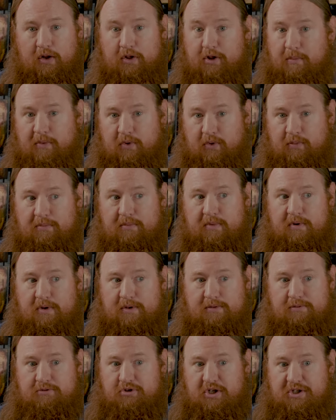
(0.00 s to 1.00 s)
the
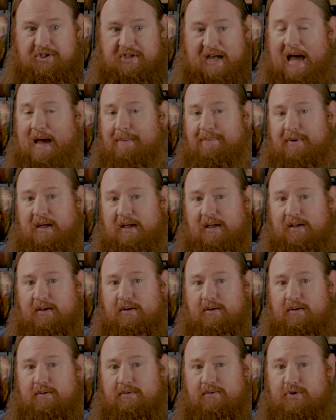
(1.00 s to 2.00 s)
moon just happening